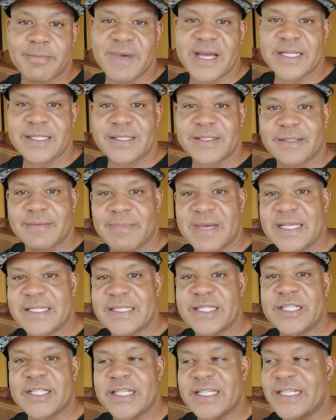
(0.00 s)

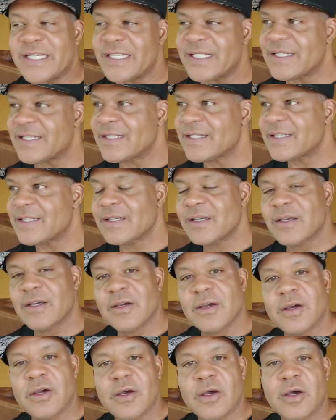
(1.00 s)
message is
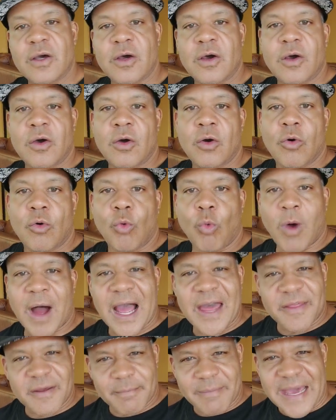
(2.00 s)

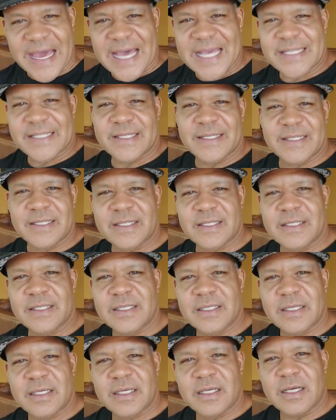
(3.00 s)
why the
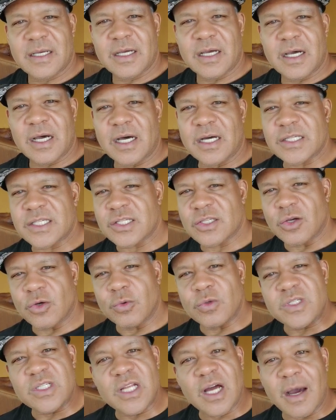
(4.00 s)
masses are
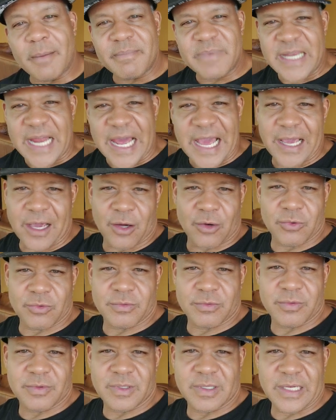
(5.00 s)
so dumbed down
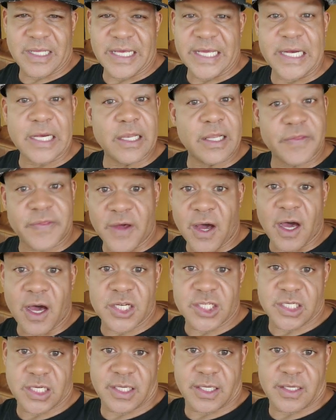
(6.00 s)
and
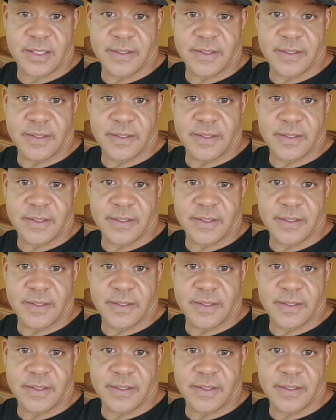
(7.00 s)
lethargic.